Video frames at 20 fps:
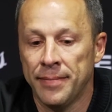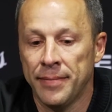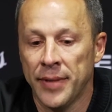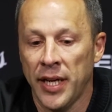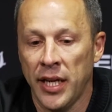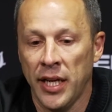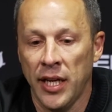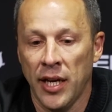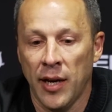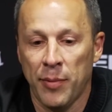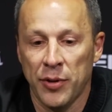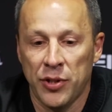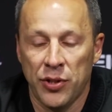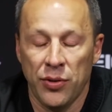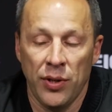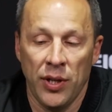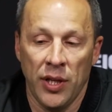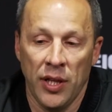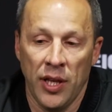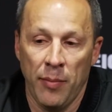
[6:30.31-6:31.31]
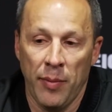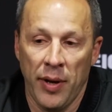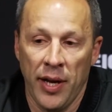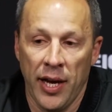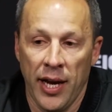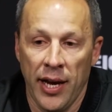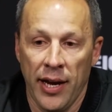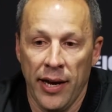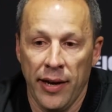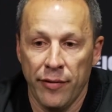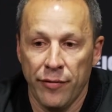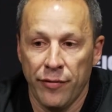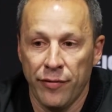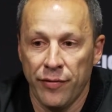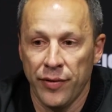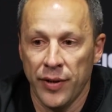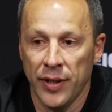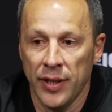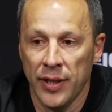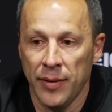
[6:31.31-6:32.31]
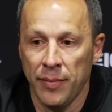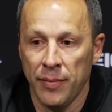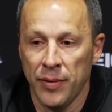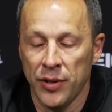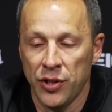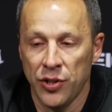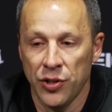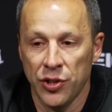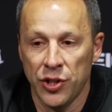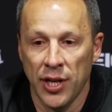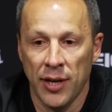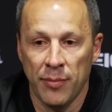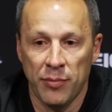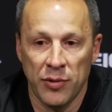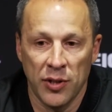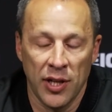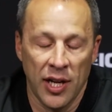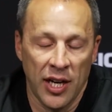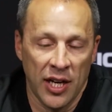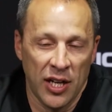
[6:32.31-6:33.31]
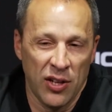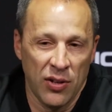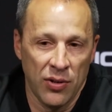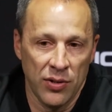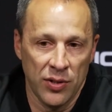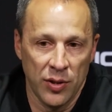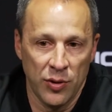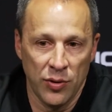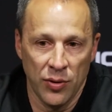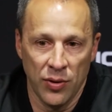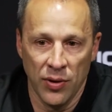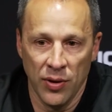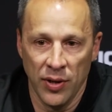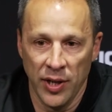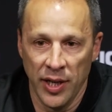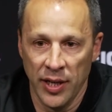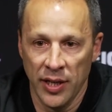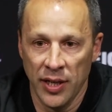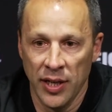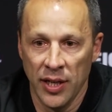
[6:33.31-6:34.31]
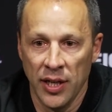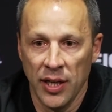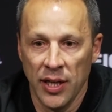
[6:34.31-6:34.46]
Any opportunity they may have, it's your job to kind of close the door and